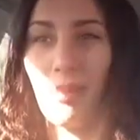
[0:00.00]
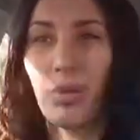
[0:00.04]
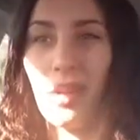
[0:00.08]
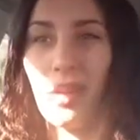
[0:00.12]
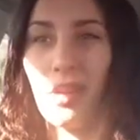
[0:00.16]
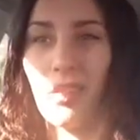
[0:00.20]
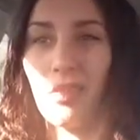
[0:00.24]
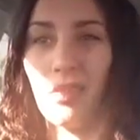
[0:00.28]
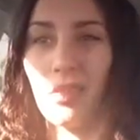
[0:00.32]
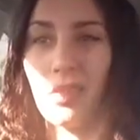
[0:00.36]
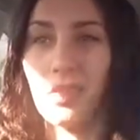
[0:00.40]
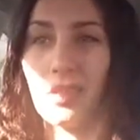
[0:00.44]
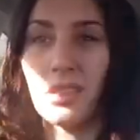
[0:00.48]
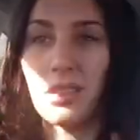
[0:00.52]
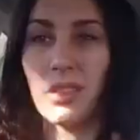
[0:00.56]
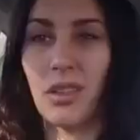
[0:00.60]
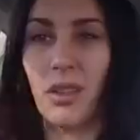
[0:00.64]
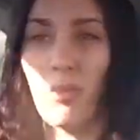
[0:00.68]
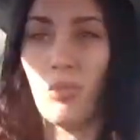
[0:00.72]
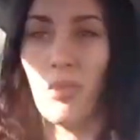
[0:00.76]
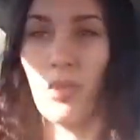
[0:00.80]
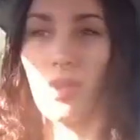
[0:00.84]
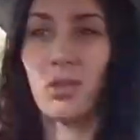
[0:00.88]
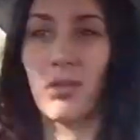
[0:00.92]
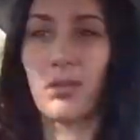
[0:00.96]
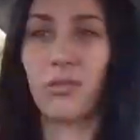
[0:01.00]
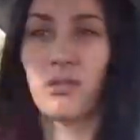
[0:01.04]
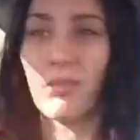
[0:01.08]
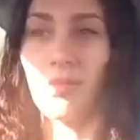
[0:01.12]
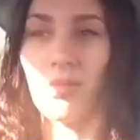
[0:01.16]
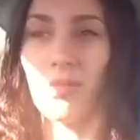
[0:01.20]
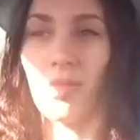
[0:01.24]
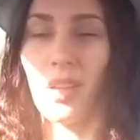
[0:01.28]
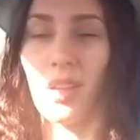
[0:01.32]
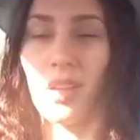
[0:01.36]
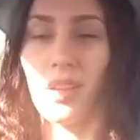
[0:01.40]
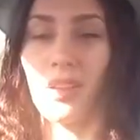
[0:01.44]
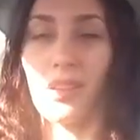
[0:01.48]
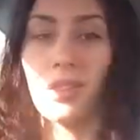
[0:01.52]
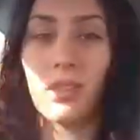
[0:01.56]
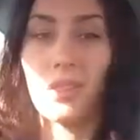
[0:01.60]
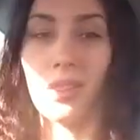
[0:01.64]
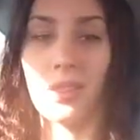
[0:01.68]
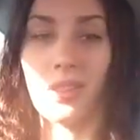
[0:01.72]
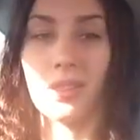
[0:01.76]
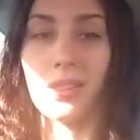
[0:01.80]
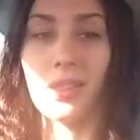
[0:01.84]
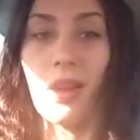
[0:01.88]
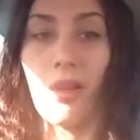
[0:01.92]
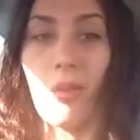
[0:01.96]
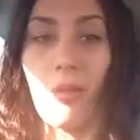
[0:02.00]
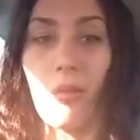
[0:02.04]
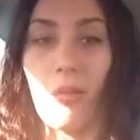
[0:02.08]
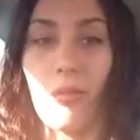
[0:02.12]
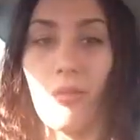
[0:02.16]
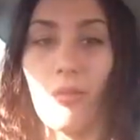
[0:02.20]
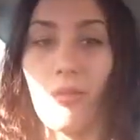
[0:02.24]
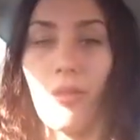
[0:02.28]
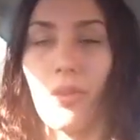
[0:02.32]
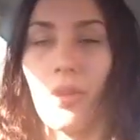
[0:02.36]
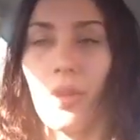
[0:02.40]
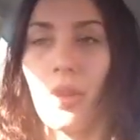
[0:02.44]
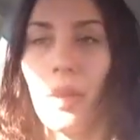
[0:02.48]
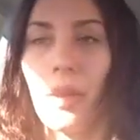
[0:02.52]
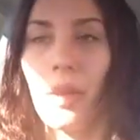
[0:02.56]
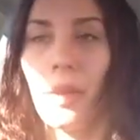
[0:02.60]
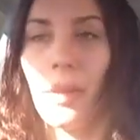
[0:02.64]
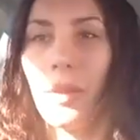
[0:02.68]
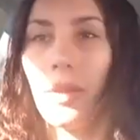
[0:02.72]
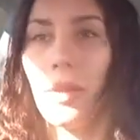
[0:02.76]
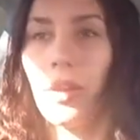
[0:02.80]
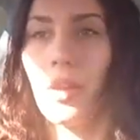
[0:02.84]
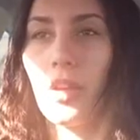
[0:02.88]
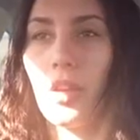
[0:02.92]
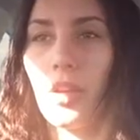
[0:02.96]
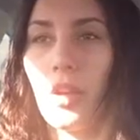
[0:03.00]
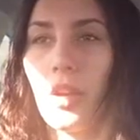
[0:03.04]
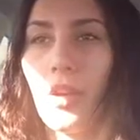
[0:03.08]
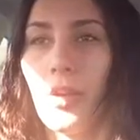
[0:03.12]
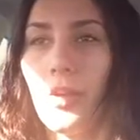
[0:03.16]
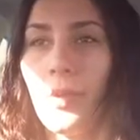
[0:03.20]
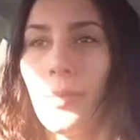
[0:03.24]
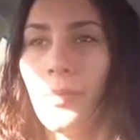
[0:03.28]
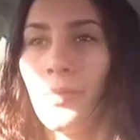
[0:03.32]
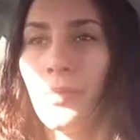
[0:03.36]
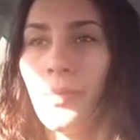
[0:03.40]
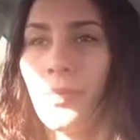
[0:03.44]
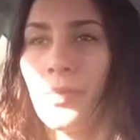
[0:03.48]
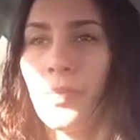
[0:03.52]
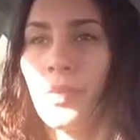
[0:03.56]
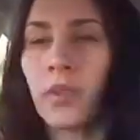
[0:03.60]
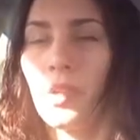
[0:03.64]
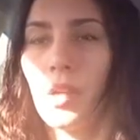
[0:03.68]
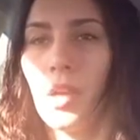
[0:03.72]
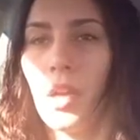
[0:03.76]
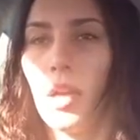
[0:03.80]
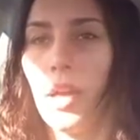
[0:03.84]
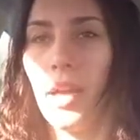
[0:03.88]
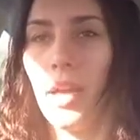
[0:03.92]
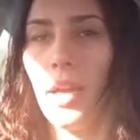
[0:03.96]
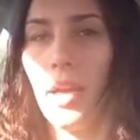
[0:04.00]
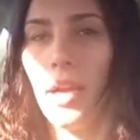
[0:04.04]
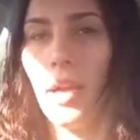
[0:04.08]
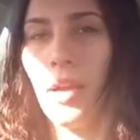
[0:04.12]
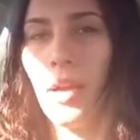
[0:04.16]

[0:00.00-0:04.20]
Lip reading: picking on someone like yourself, you know?